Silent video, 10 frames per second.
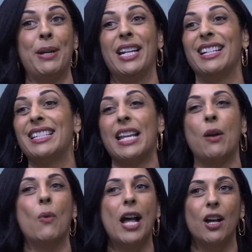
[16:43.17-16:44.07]
in and
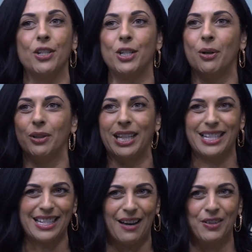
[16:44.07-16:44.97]
say, well, you only
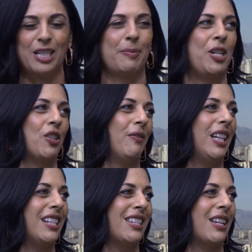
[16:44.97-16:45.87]
get to have this much of
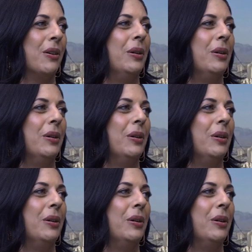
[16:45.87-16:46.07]
it. So,